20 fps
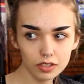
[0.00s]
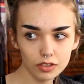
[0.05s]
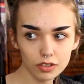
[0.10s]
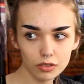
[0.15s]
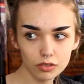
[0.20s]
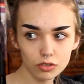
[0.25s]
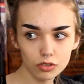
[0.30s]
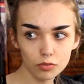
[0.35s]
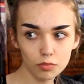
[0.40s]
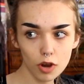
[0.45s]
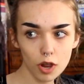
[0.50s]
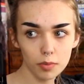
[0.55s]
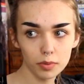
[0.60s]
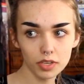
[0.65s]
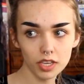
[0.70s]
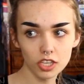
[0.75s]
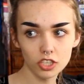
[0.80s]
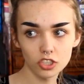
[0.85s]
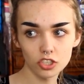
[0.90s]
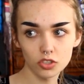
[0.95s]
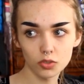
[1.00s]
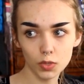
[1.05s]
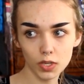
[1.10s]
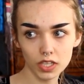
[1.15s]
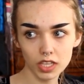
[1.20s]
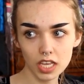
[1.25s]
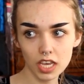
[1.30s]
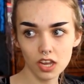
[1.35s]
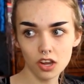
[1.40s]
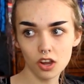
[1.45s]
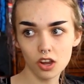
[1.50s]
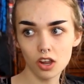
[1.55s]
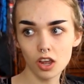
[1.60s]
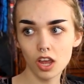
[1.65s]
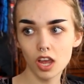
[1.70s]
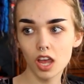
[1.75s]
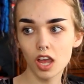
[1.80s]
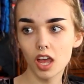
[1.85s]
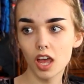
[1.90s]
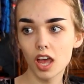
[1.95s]
little propagations right there,
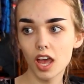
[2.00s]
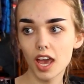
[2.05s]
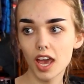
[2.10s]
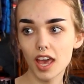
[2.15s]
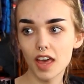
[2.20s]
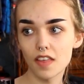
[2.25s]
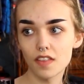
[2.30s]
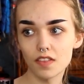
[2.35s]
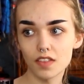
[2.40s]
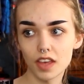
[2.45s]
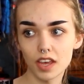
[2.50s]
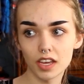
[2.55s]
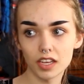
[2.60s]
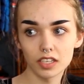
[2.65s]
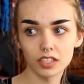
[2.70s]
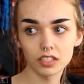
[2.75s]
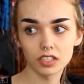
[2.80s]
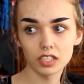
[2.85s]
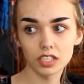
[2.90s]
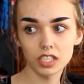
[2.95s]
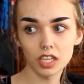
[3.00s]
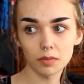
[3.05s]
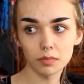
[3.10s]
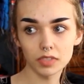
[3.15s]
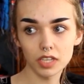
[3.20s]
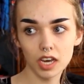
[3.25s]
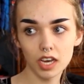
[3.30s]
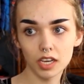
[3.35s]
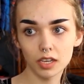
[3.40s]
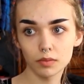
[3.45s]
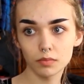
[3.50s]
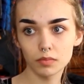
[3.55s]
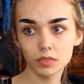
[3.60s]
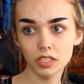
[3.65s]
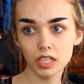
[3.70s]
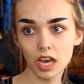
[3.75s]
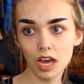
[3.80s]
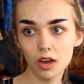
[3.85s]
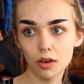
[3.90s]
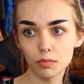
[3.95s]
and then
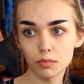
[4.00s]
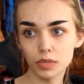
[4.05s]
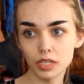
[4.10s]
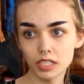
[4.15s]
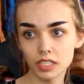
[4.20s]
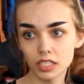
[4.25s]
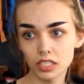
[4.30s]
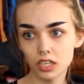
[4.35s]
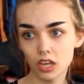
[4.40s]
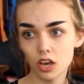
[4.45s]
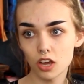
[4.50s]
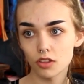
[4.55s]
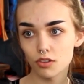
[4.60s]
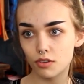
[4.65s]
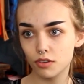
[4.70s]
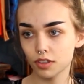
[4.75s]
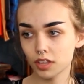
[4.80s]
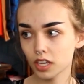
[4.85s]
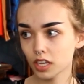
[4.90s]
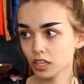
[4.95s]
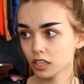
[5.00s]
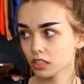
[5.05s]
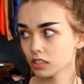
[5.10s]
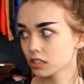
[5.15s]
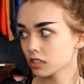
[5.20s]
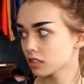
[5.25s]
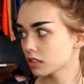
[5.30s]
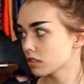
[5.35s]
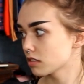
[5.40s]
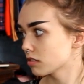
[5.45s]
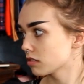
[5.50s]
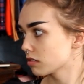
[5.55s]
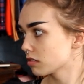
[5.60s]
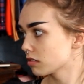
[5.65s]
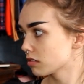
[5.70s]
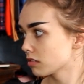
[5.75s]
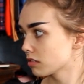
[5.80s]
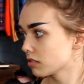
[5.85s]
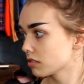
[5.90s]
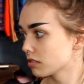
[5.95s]
sometimes I'll miss other things,
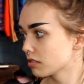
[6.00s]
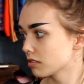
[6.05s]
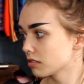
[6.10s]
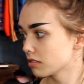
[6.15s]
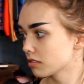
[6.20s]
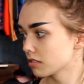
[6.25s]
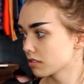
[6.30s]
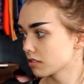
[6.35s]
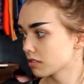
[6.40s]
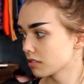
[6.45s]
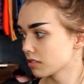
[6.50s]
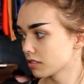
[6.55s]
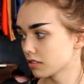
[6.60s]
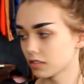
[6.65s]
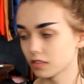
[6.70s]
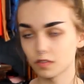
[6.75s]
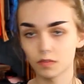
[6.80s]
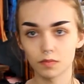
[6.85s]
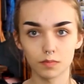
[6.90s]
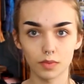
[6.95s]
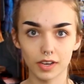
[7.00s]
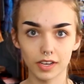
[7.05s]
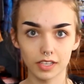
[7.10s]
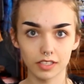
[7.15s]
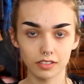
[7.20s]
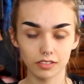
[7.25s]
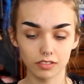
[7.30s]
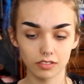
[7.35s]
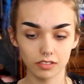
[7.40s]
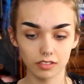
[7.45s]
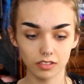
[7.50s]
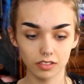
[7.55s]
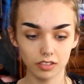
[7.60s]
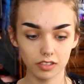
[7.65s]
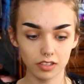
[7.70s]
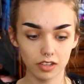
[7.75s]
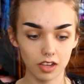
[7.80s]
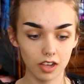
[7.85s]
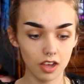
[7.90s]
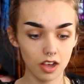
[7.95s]
but
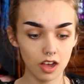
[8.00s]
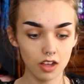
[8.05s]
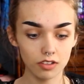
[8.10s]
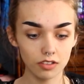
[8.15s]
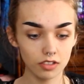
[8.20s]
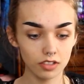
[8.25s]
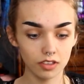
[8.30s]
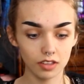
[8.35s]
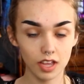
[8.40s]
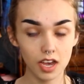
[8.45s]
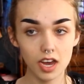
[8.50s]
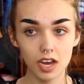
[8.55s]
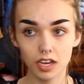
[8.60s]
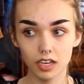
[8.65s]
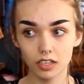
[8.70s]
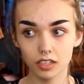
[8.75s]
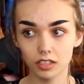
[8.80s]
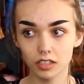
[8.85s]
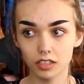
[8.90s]
other than that,